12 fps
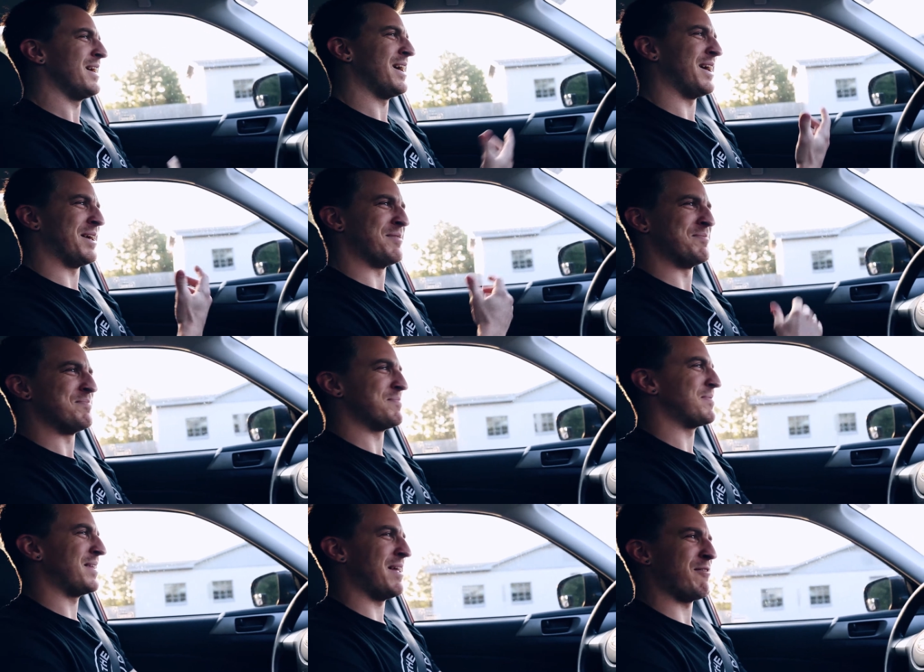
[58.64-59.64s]

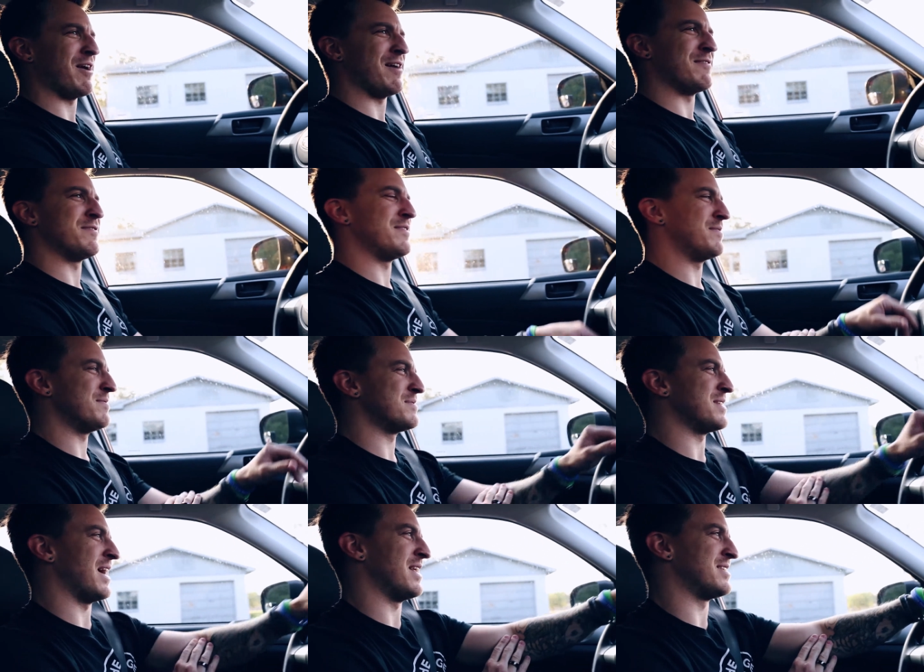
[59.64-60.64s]
And never have
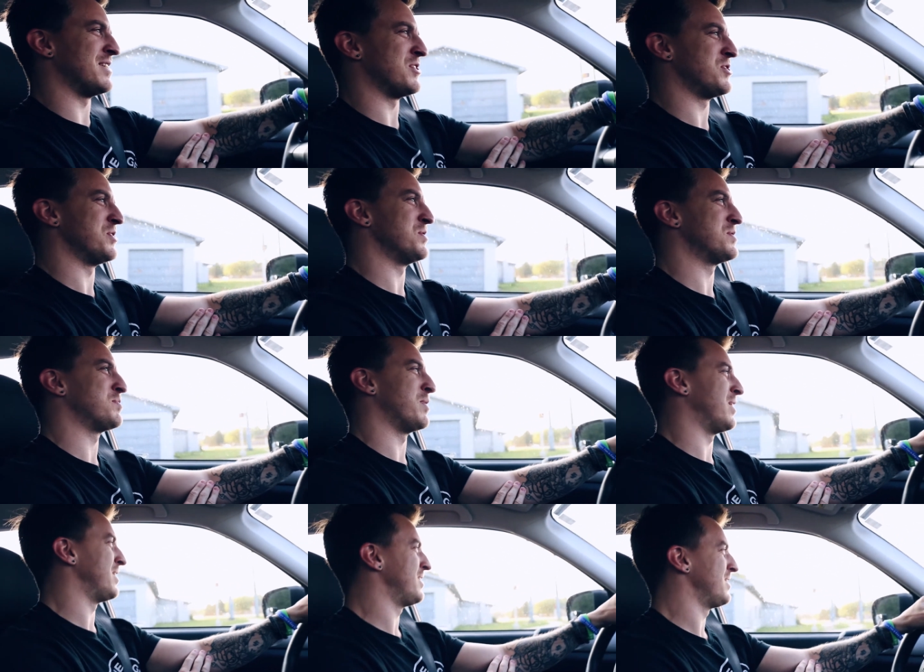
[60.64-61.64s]
sinus issues,
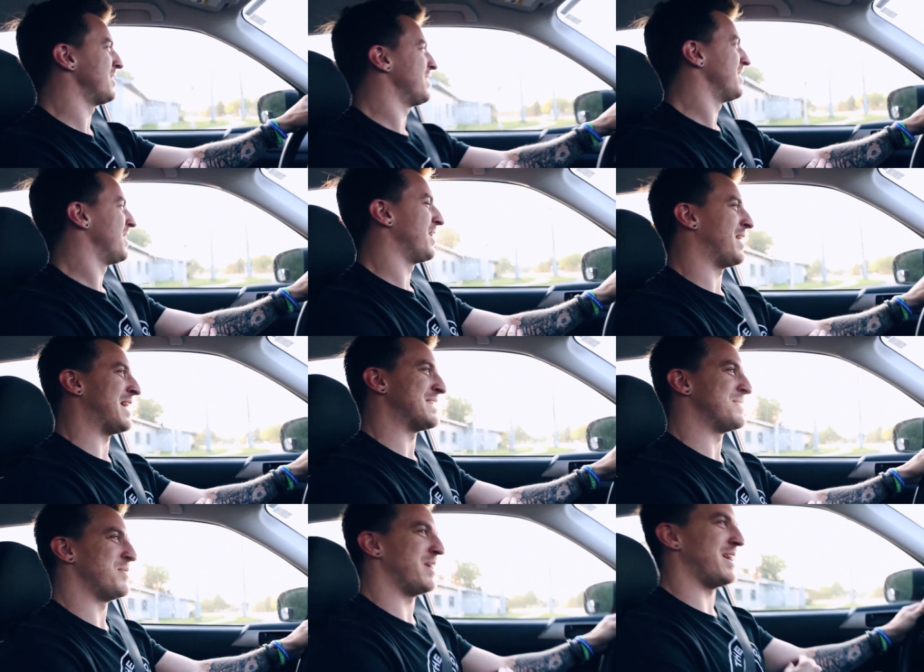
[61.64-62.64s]
but
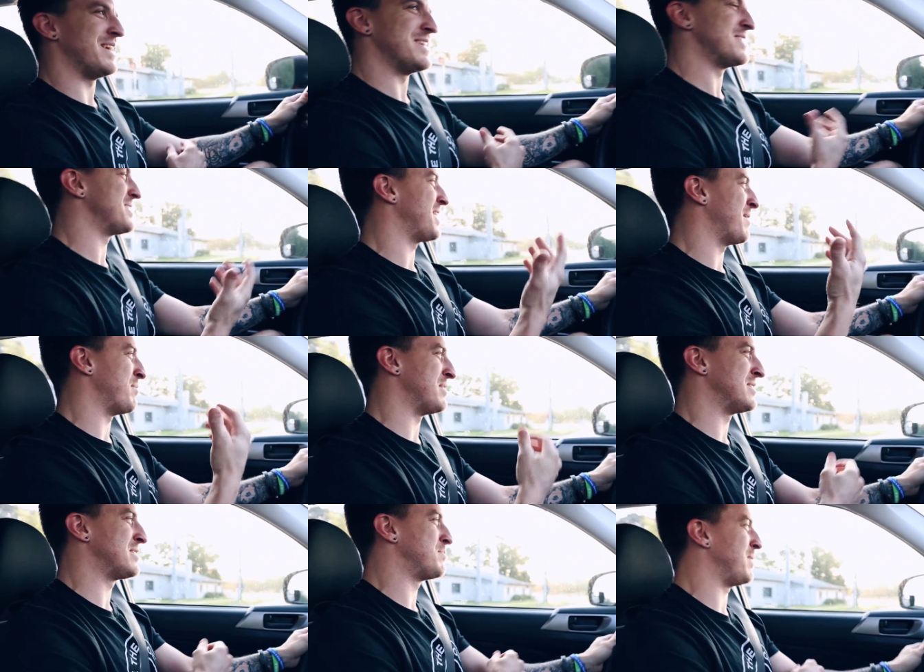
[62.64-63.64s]
last 2 days I've
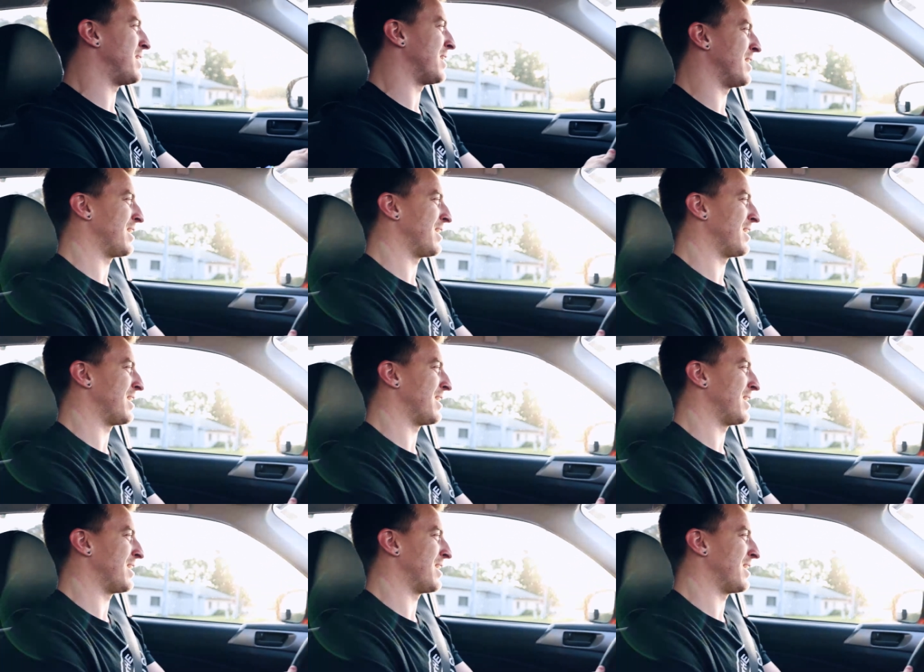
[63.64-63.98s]
been speaking